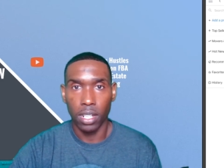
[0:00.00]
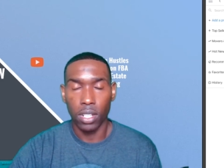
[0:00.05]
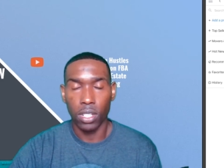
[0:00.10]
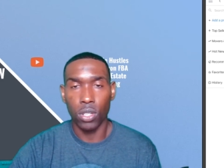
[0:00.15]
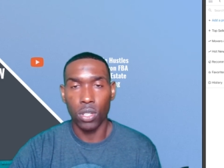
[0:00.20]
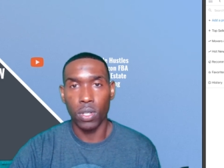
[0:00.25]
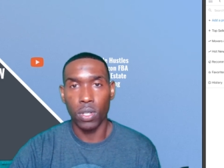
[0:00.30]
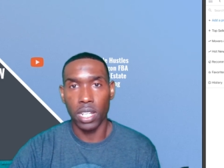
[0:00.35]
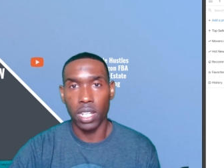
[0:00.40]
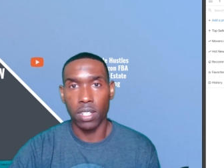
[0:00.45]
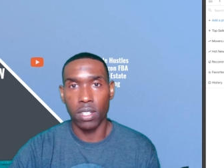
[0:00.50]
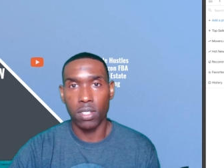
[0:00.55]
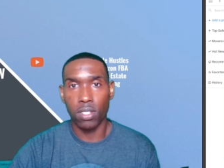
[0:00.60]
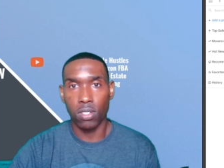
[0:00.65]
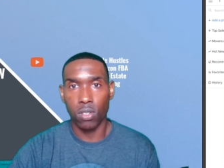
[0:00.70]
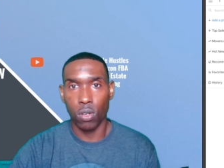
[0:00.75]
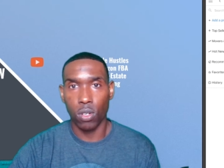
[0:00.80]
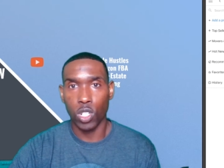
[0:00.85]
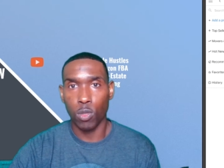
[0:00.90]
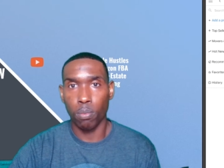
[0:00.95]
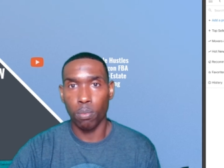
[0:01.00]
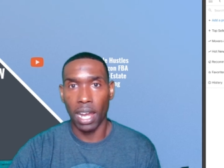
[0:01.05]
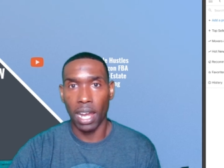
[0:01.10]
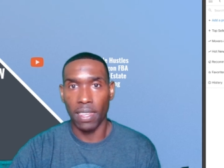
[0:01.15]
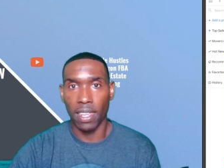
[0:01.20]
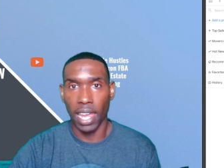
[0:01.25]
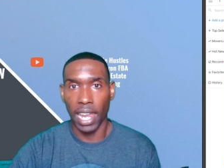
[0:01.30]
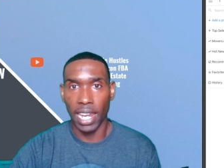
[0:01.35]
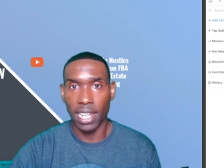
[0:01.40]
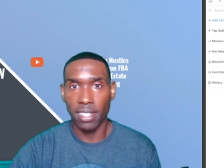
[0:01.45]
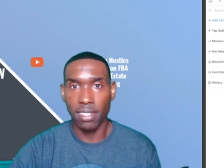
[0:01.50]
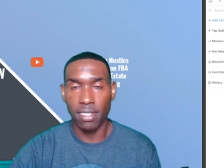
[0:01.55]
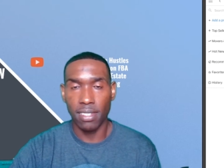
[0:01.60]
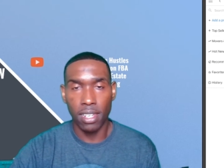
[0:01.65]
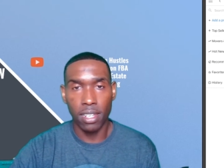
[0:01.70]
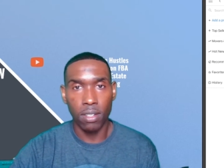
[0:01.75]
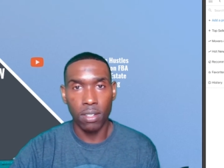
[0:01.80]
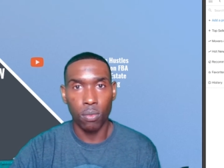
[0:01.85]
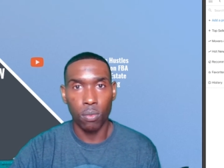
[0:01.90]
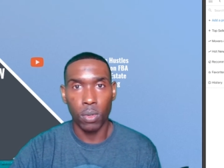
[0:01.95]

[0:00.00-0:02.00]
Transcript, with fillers: You can search by the ASIN,